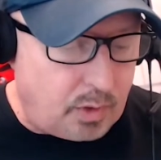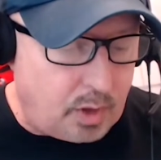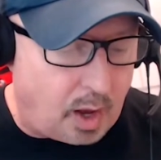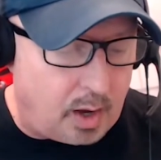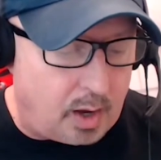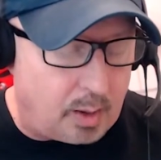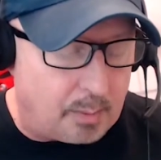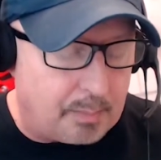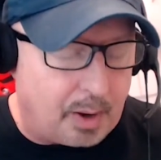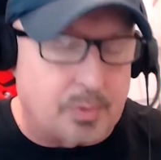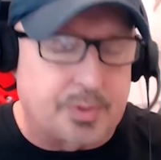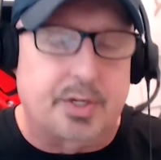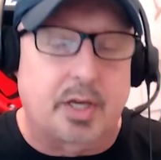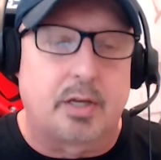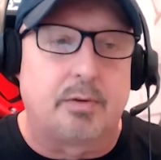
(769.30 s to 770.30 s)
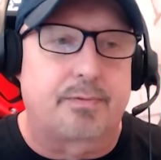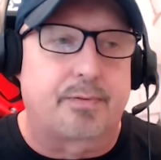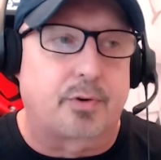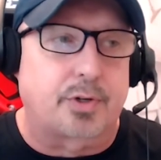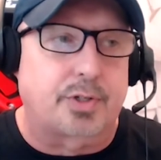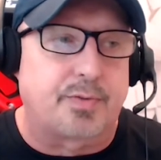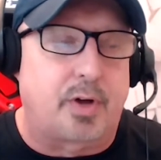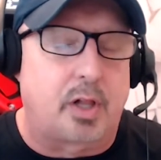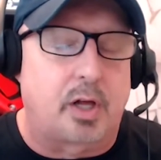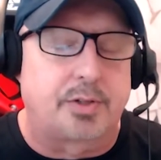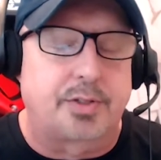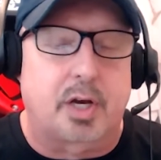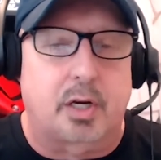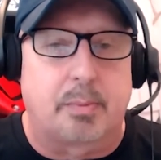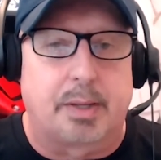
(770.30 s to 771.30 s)
I would say first of all,
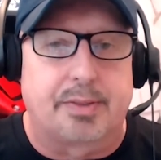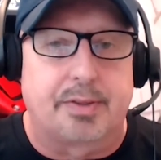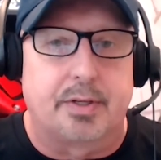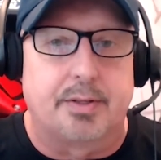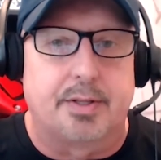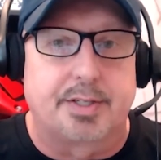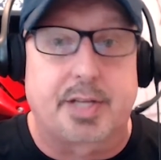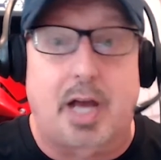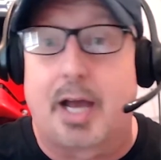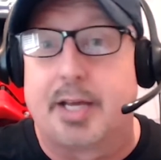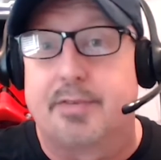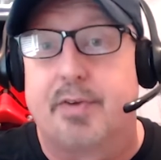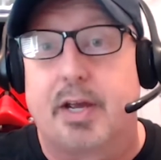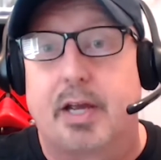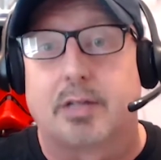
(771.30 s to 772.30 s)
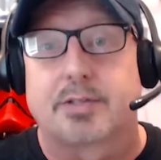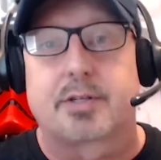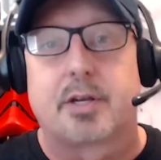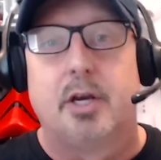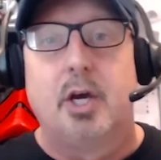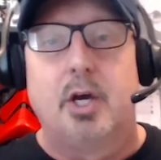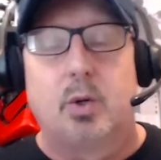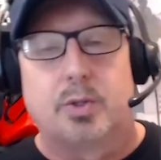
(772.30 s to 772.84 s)
I'd talk about the TIE Advanced,